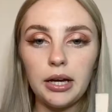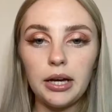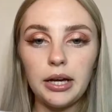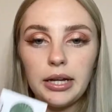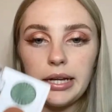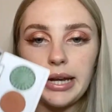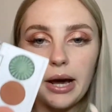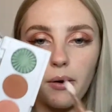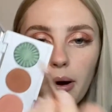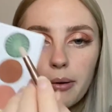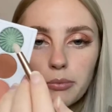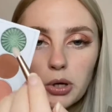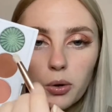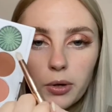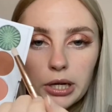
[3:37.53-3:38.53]
Now I'm
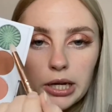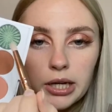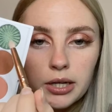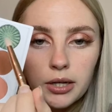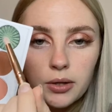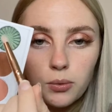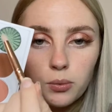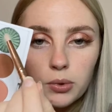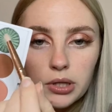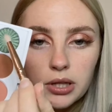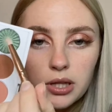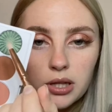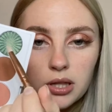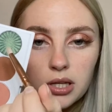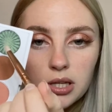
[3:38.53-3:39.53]
going in with
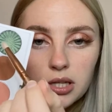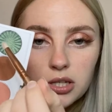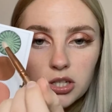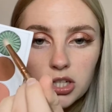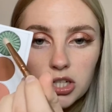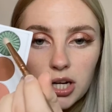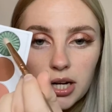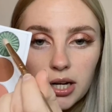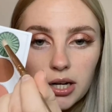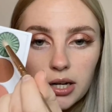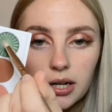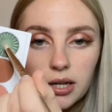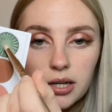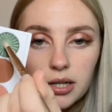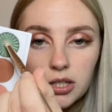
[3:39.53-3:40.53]
the shade
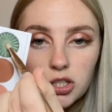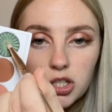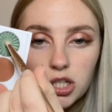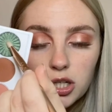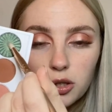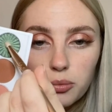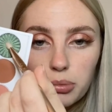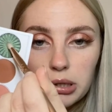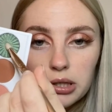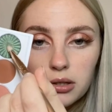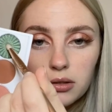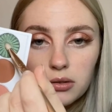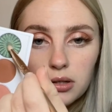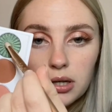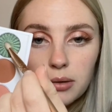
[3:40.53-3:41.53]
Chill Pill,
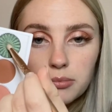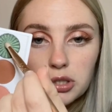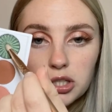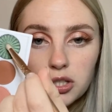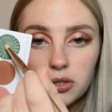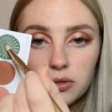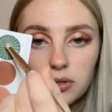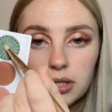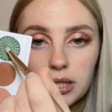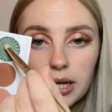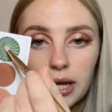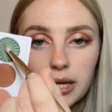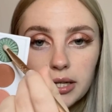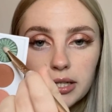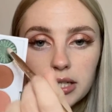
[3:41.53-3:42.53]
and I'm just using
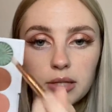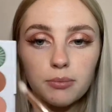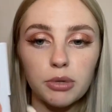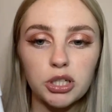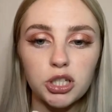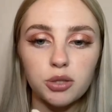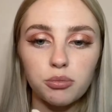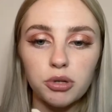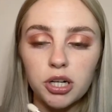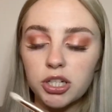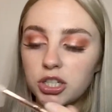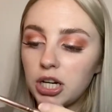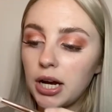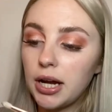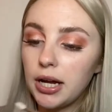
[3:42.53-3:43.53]
a smudger brush,
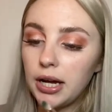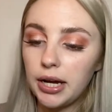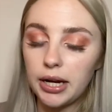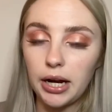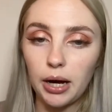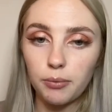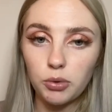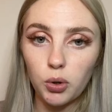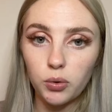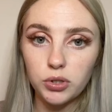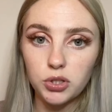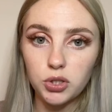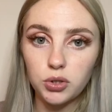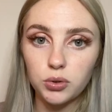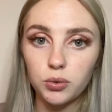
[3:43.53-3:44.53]
and I'm going
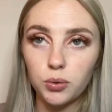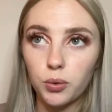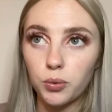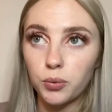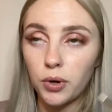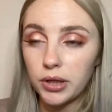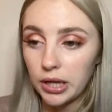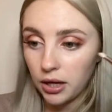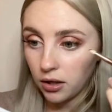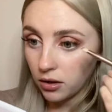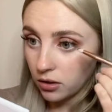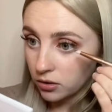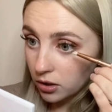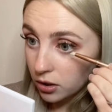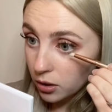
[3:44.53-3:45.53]
to run that along
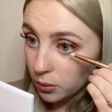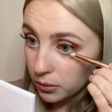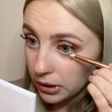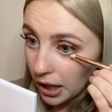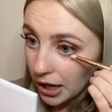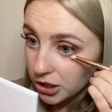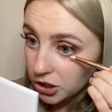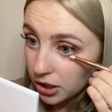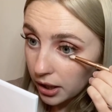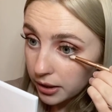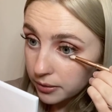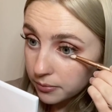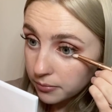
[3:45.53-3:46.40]
the lower lash line.